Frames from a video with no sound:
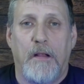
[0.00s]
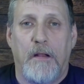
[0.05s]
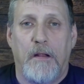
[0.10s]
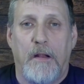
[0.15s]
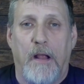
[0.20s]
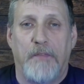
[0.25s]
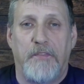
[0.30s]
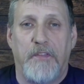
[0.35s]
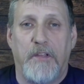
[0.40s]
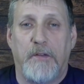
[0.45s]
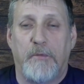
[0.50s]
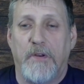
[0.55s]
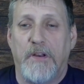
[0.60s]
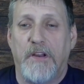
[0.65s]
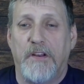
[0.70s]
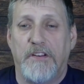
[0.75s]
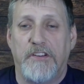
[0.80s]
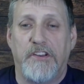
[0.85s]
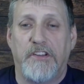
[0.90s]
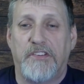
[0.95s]
I think we
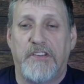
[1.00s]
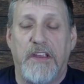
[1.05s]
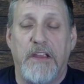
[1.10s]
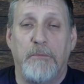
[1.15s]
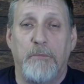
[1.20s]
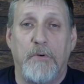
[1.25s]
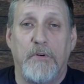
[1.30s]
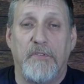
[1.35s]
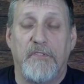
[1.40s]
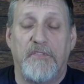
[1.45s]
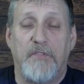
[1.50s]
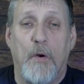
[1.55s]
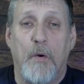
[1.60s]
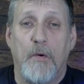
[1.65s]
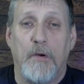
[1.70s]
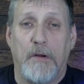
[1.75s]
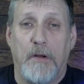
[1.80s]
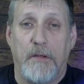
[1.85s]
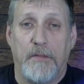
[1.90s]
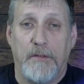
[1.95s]
need to just keep moving
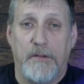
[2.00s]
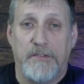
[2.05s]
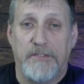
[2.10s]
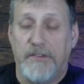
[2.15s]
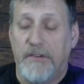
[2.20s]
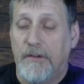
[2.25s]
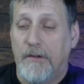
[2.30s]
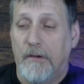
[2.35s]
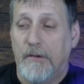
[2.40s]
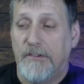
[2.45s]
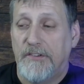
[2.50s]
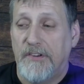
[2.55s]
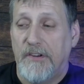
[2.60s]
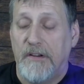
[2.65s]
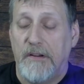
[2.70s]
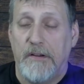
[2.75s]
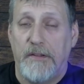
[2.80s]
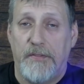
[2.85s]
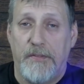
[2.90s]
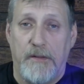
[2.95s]
forward on this
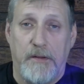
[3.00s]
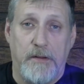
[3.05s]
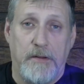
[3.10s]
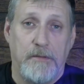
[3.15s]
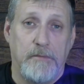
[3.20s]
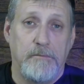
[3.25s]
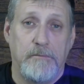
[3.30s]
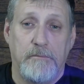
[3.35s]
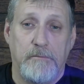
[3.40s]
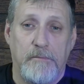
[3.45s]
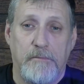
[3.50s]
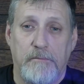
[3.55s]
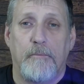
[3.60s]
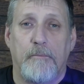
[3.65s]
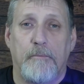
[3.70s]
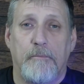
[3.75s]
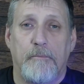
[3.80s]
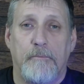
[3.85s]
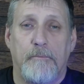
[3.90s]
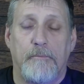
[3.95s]
Doge thing.
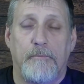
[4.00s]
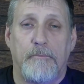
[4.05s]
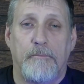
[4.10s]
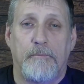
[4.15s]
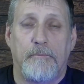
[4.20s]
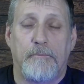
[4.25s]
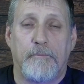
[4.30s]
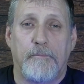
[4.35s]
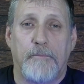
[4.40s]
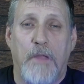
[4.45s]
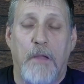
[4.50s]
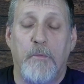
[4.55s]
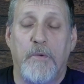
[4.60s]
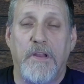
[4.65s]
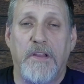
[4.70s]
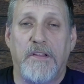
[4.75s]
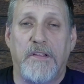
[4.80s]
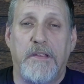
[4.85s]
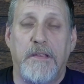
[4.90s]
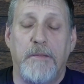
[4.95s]
And we
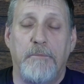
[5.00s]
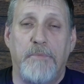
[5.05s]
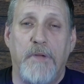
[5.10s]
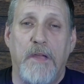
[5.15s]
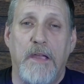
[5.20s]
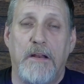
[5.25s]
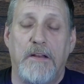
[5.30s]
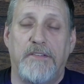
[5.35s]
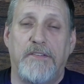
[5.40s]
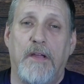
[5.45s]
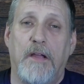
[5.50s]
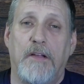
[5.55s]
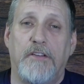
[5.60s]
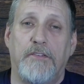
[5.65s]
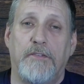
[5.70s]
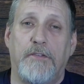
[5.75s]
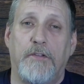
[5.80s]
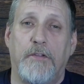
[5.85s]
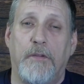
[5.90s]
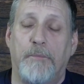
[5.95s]
need to keep paying
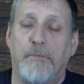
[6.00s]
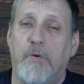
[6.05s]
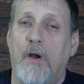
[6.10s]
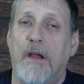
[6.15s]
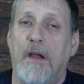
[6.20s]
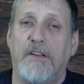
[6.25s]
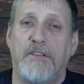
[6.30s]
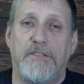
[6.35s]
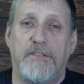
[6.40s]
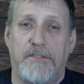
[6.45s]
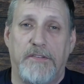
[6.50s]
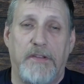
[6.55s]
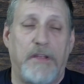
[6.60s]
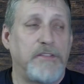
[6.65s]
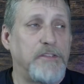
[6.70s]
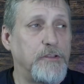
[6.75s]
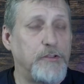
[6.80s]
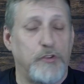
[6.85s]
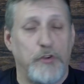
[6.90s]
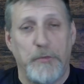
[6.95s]
attention to the prices
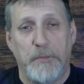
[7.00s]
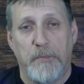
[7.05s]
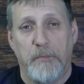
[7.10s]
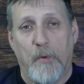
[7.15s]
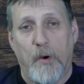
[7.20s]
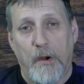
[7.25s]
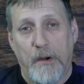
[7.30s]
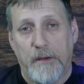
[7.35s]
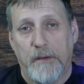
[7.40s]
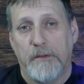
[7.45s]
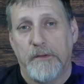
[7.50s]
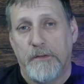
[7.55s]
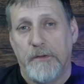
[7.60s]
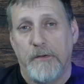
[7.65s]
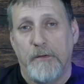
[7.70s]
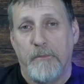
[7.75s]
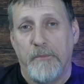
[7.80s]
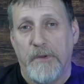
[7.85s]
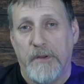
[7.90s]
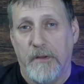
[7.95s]
at the supermarket,
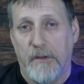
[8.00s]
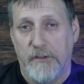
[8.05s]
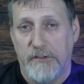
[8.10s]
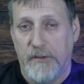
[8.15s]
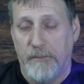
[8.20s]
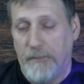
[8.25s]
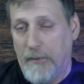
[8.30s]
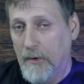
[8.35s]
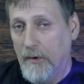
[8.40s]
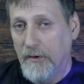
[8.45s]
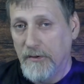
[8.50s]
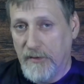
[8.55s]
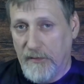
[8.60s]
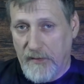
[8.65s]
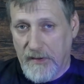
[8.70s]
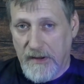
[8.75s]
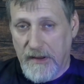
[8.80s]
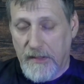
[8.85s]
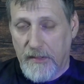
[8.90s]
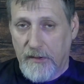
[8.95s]
too, because
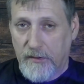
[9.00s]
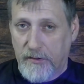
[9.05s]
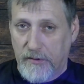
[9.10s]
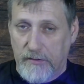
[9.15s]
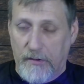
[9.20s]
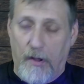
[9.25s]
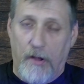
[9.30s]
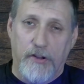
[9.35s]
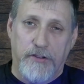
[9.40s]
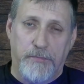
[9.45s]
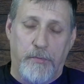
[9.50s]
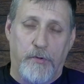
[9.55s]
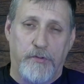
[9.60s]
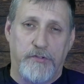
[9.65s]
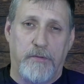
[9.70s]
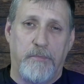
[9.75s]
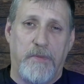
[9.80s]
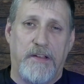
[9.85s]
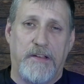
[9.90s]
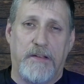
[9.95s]
supposedly this is all
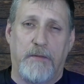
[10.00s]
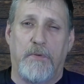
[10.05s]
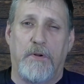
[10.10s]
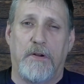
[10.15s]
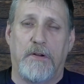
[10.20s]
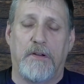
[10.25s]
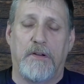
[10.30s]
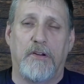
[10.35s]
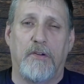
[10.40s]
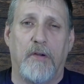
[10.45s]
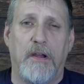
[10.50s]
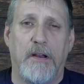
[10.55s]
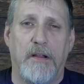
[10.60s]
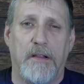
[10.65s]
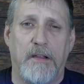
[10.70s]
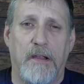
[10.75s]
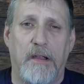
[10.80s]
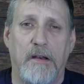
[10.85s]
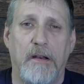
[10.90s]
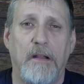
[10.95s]
supposed to make America great
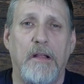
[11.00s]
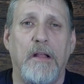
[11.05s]
again.